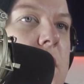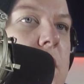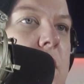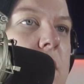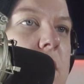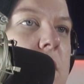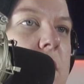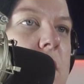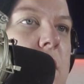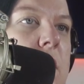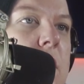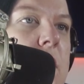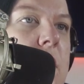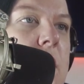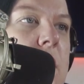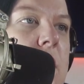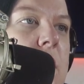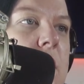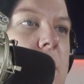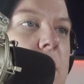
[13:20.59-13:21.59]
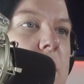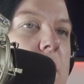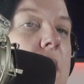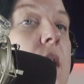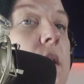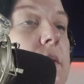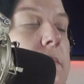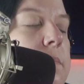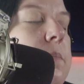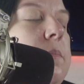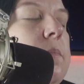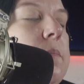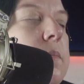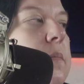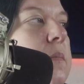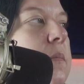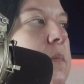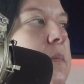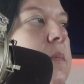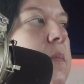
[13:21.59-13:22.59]
are cheaper than what we
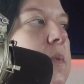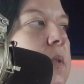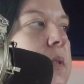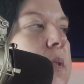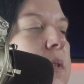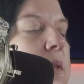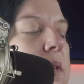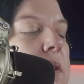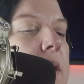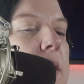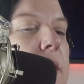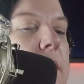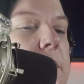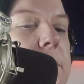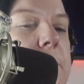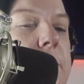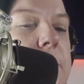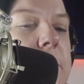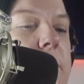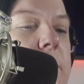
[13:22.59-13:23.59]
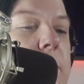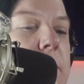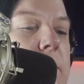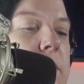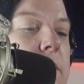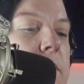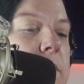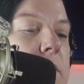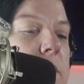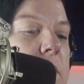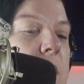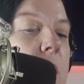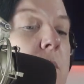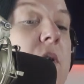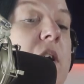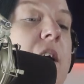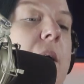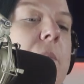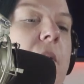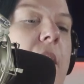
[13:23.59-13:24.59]
paid for this. Yeah. And
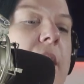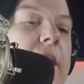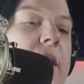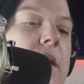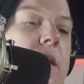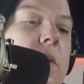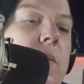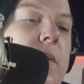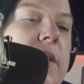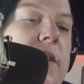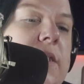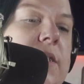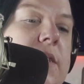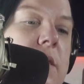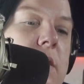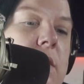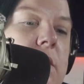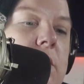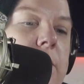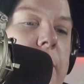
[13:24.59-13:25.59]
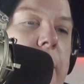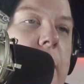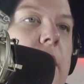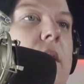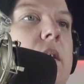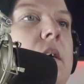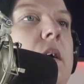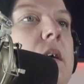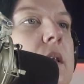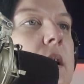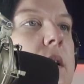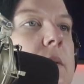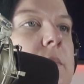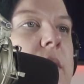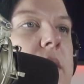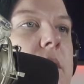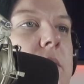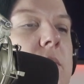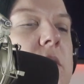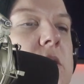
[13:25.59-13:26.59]
we're not bragging that we did pay a lot of
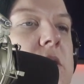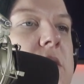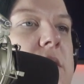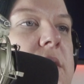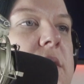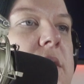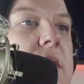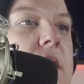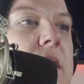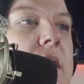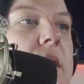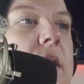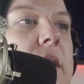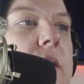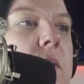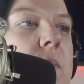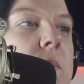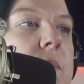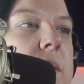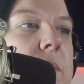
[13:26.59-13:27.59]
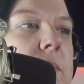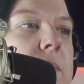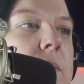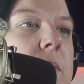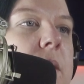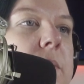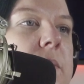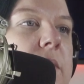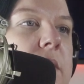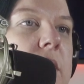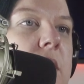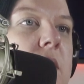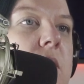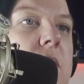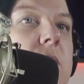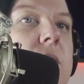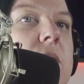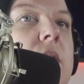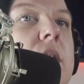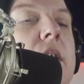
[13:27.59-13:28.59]
money. We're just saying like we were able to
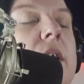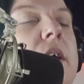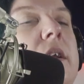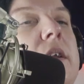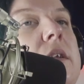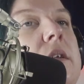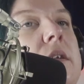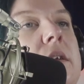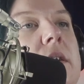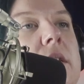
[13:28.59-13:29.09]
go, and